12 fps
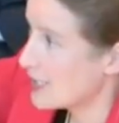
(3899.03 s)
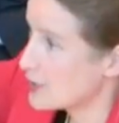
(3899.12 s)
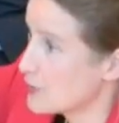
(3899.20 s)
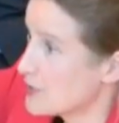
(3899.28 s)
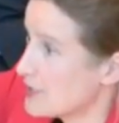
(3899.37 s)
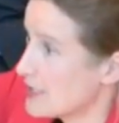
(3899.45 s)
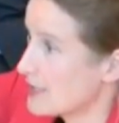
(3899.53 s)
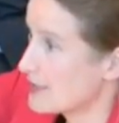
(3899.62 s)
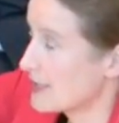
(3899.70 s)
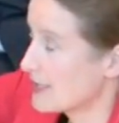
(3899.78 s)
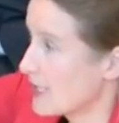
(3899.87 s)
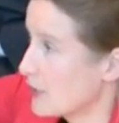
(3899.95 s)
I don't
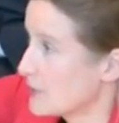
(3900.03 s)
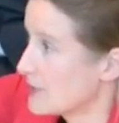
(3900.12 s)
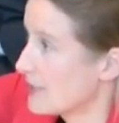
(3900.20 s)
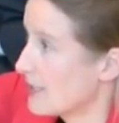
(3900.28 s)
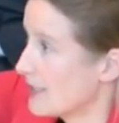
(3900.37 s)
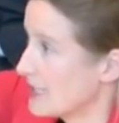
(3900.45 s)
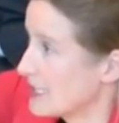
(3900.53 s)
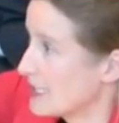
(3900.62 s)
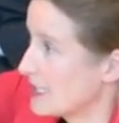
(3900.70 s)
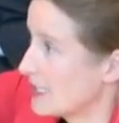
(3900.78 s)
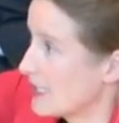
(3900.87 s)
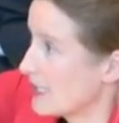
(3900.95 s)
think that outside
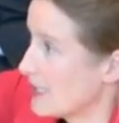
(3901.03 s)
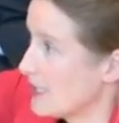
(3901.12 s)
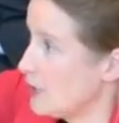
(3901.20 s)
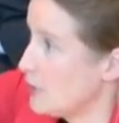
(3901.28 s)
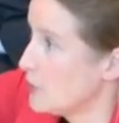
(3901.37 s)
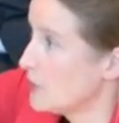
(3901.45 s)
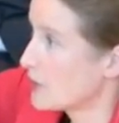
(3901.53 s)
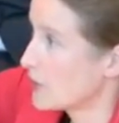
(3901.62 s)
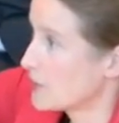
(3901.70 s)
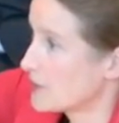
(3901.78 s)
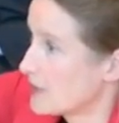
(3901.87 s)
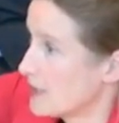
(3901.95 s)
EU
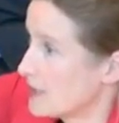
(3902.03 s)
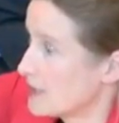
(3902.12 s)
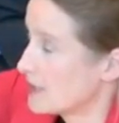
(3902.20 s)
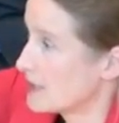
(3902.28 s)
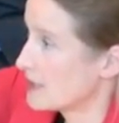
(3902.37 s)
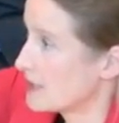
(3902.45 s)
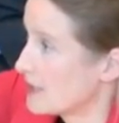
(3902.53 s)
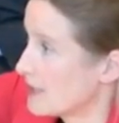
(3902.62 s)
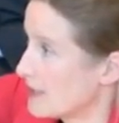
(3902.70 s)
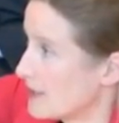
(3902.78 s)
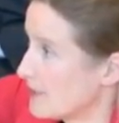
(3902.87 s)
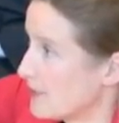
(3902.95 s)
negotiated
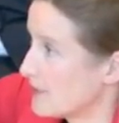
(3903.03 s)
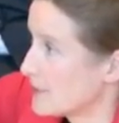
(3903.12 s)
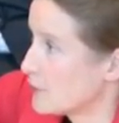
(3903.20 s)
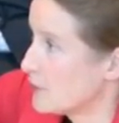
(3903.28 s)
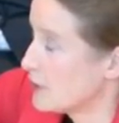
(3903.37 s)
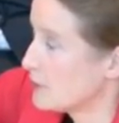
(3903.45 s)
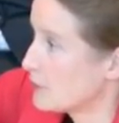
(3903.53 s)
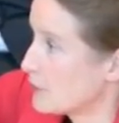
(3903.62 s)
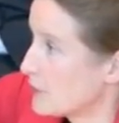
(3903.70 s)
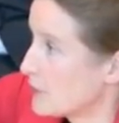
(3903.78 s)
um, treaty